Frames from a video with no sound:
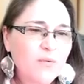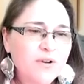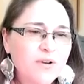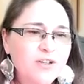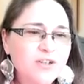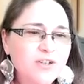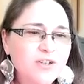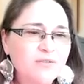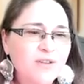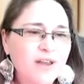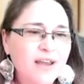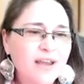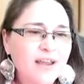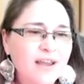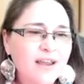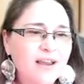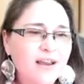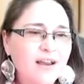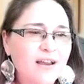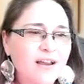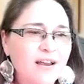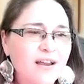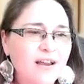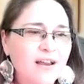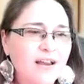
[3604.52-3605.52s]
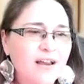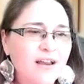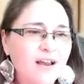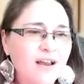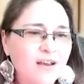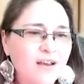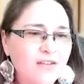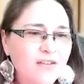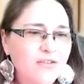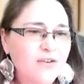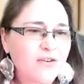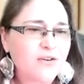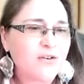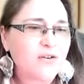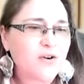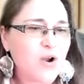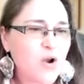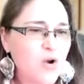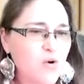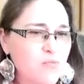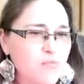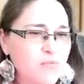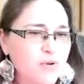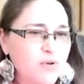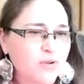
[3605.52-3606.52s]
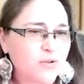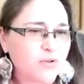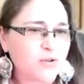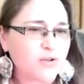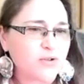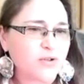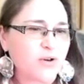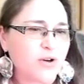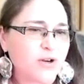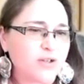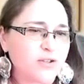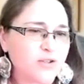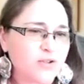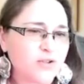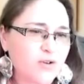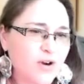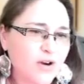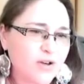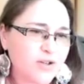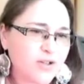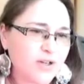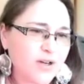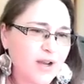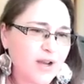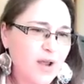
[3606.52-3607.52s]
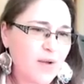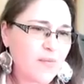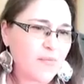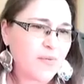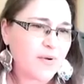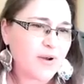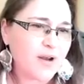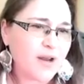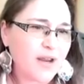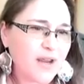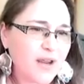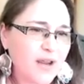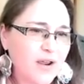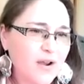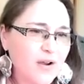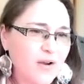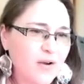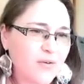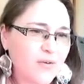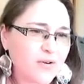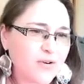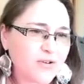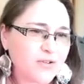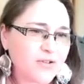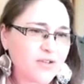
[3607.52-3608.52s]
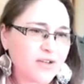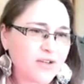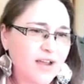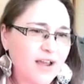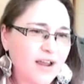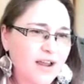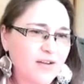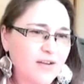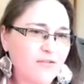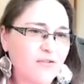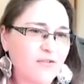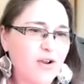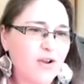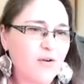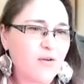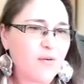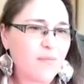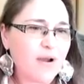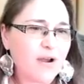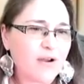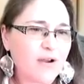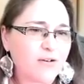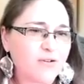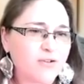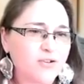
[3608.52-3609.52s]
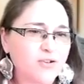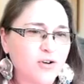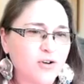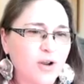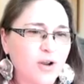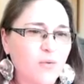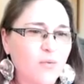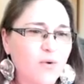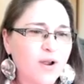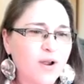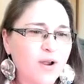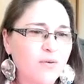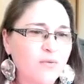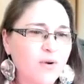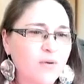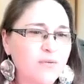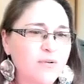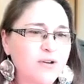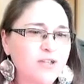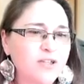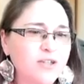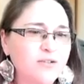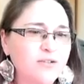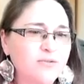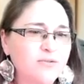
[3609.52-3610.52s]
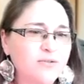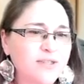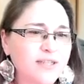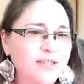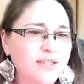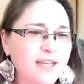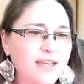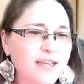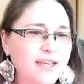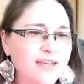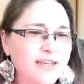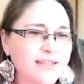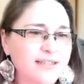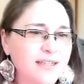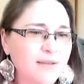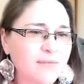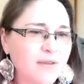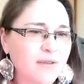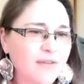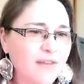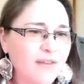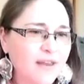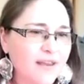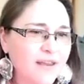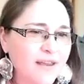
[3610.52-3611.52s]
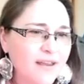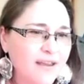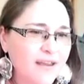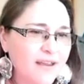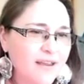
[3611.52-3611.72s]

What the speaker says: would you like other home builders or construction company owners to kind of know about your journey? What would you say is something that